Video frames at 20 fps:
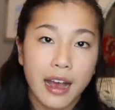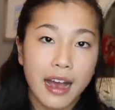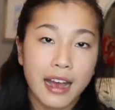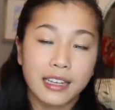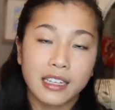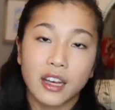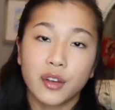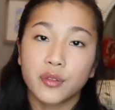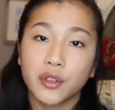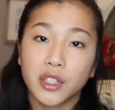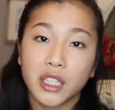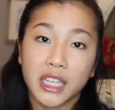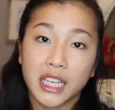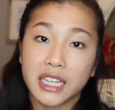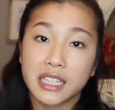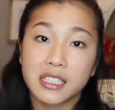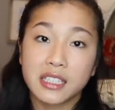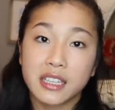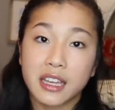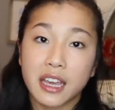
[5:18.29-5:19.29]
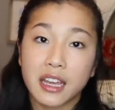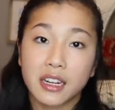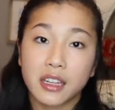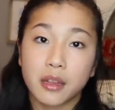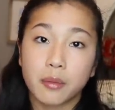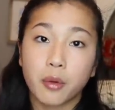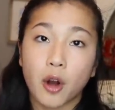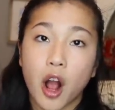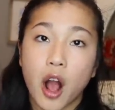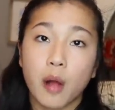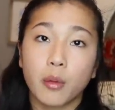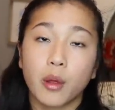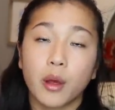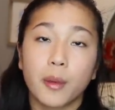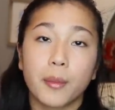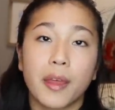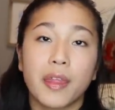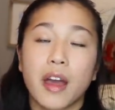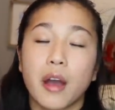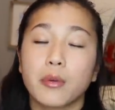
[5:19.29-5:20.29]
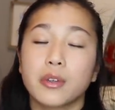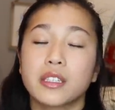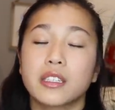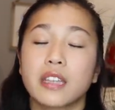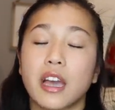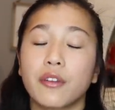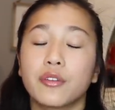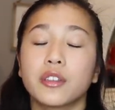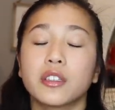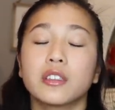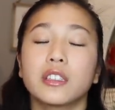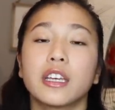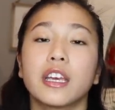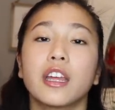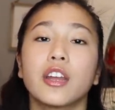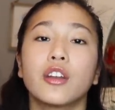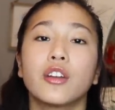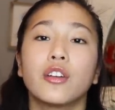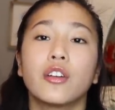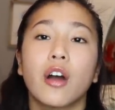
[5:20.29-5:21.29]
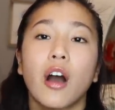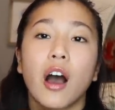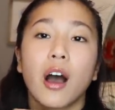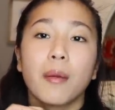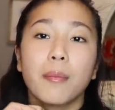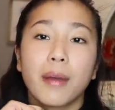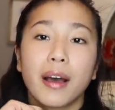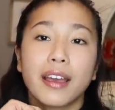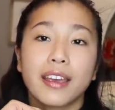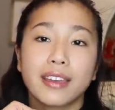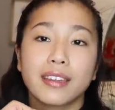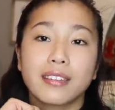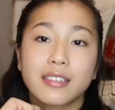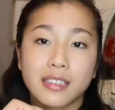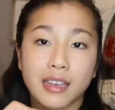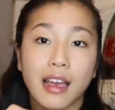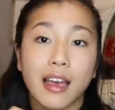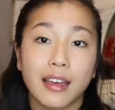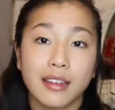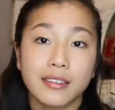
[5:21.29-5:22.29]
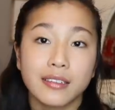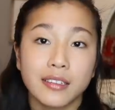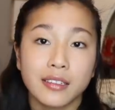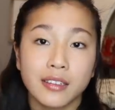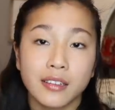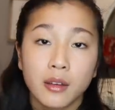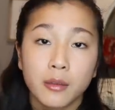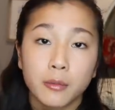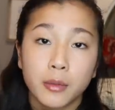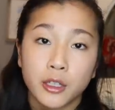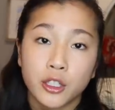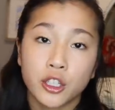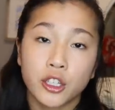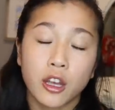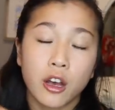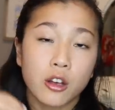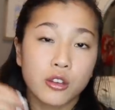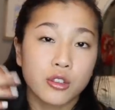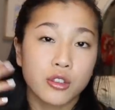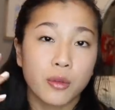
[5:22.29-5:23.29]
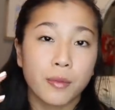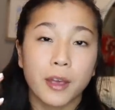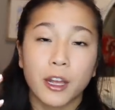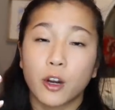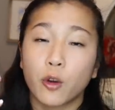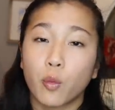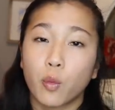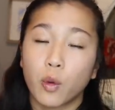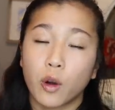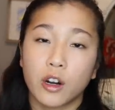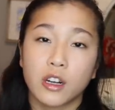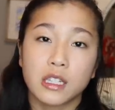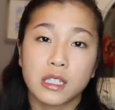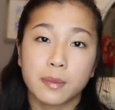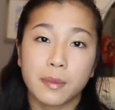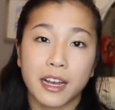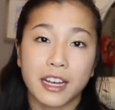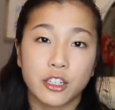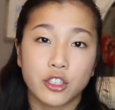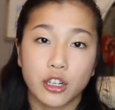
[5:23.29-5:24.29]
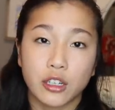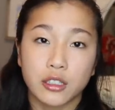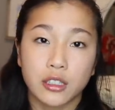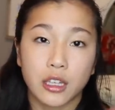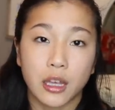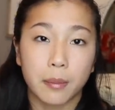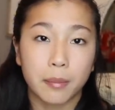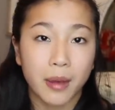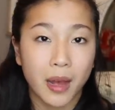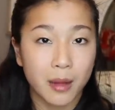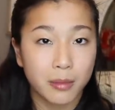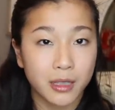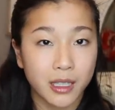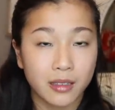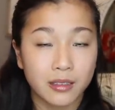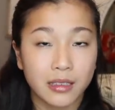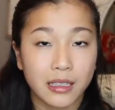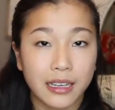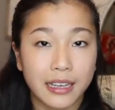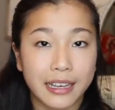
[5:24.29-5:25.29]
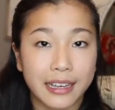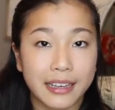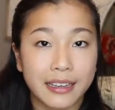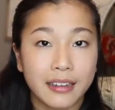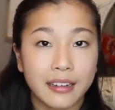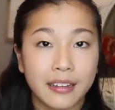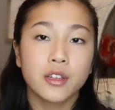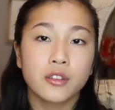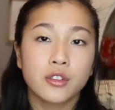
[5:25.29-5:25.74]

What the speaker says: I definitely instigated the problem and that was definitely not my intent, but she also made it worse by addressing it publicly.